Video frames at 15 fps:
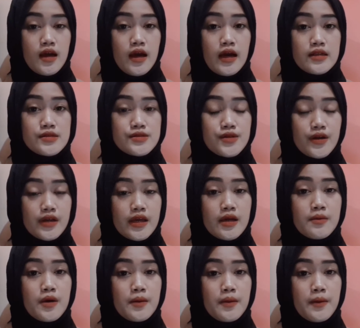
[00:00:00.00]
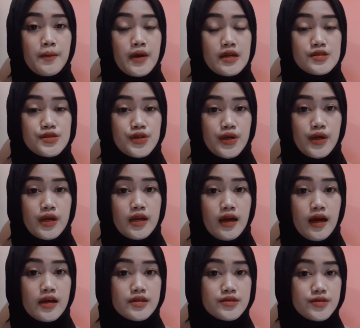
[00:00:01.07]
And talking about my major,
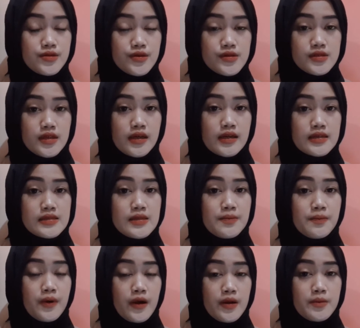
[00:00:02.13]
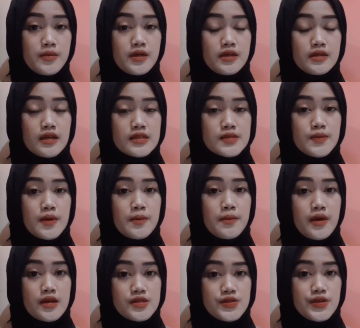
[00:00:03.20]
I chose English department as my
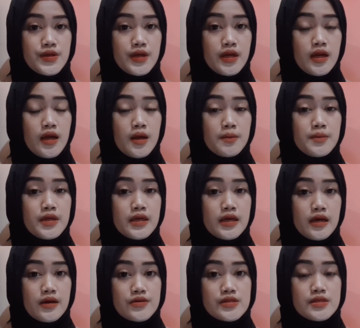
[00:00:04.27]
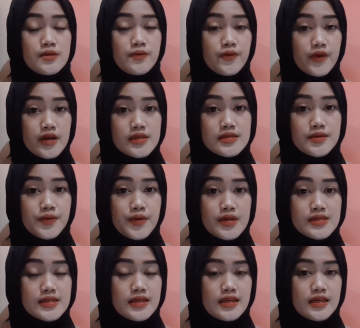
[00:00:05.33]
major because the first
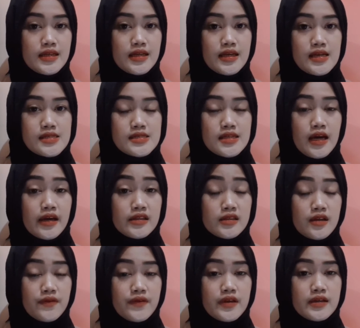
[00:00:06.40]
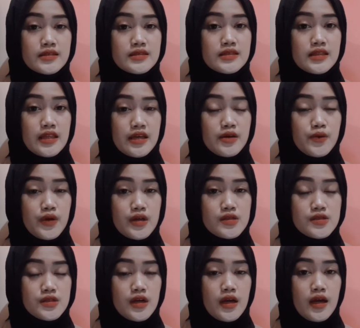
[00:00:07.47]
reason is I love English
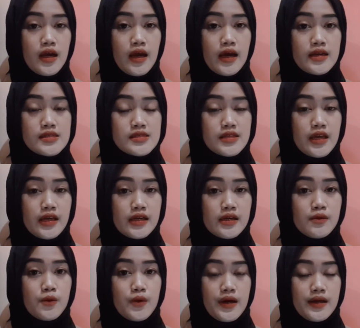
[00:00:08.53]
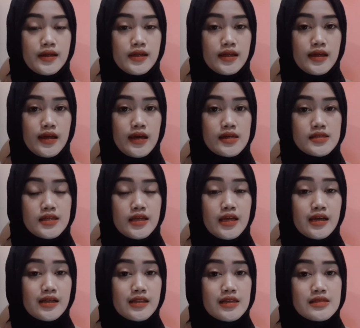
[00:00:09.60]
language, and the second one is
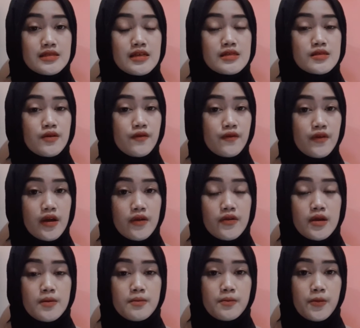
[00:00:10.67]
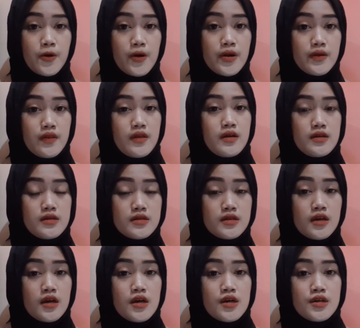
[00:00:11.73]
English is very important
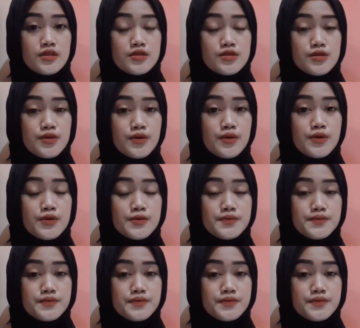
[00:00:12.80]
to